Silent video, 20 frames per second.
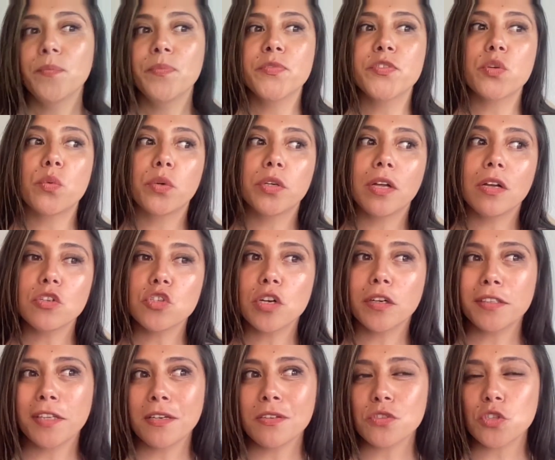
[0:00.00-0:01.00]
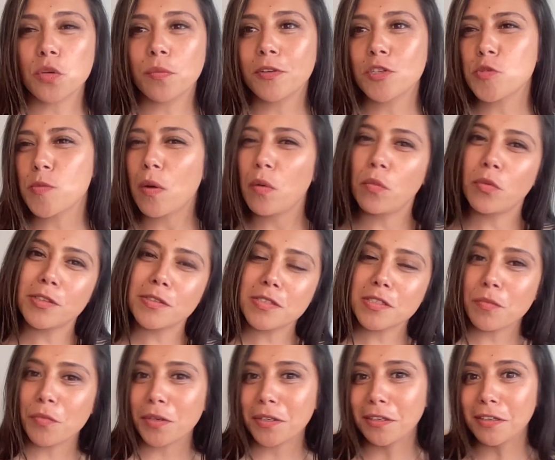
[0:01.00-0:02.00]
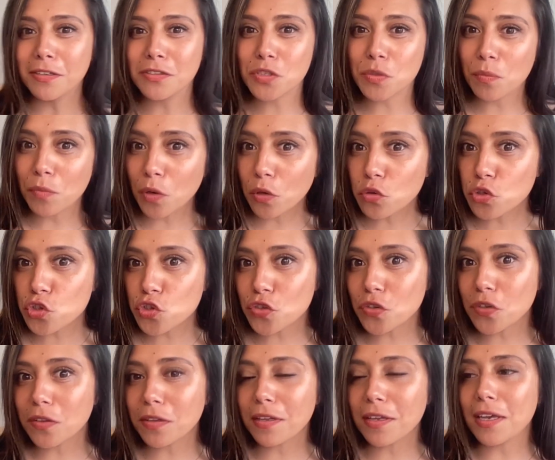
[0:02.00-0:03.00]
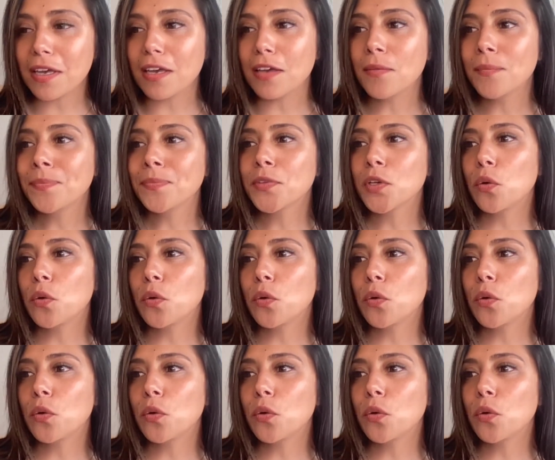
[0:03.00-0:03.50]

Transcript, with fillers: So we're not talking so much about what someone needs emotionally